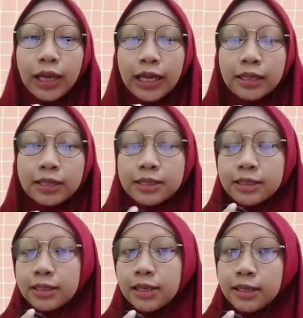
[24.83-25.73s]
in the
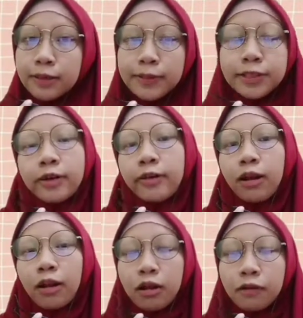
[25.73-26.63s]

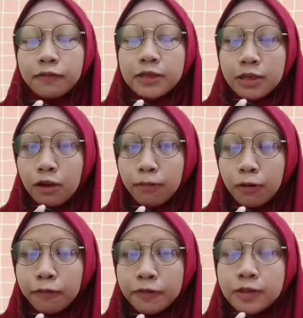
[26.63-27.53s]
material of the scope
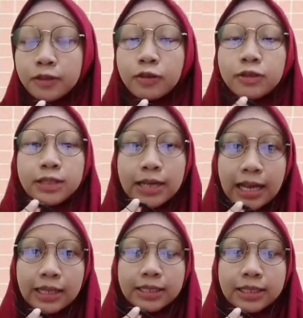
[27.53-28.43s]
of discourse
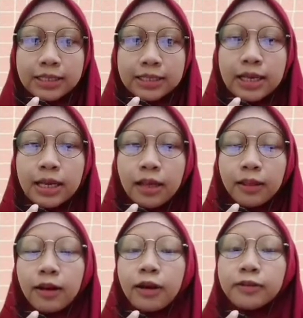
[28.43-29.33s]
analysis,
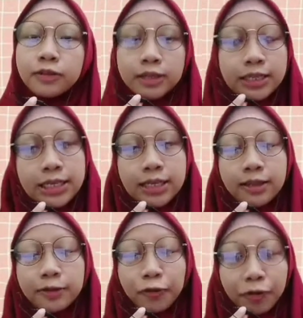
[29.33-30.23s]
there are
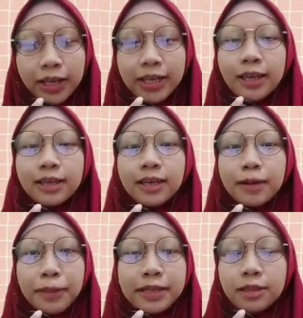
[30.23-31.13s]
three
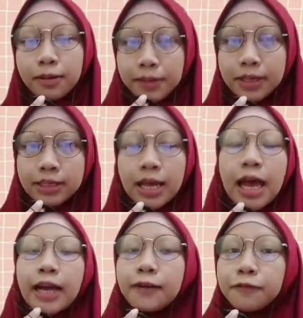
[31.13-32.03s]
main topics.
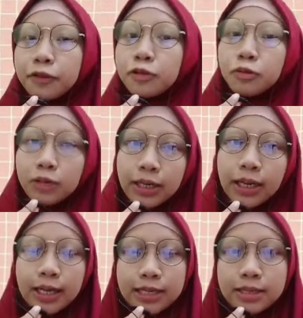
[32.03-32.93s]
The first one
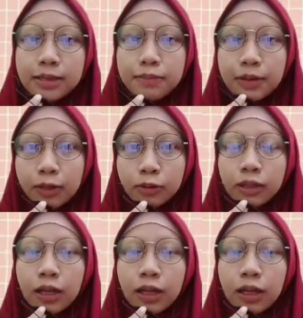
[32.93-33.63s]
is about